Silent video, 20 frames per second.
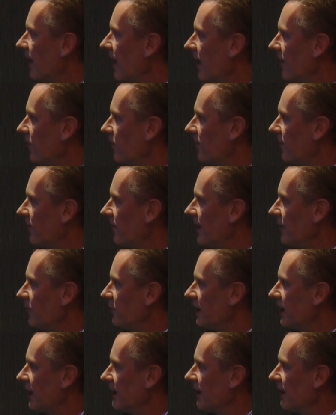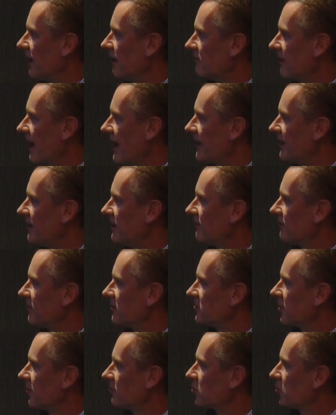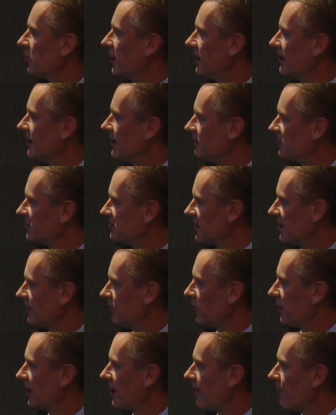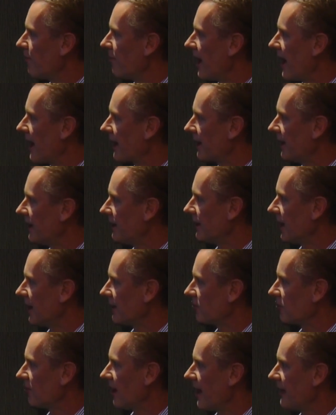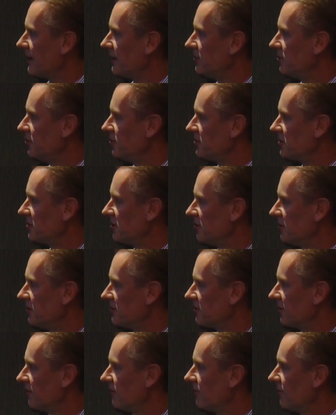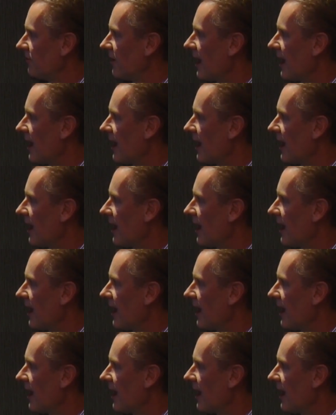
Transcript: And then we get a ranking of the top 20 lipids, and then we come back and create a new series of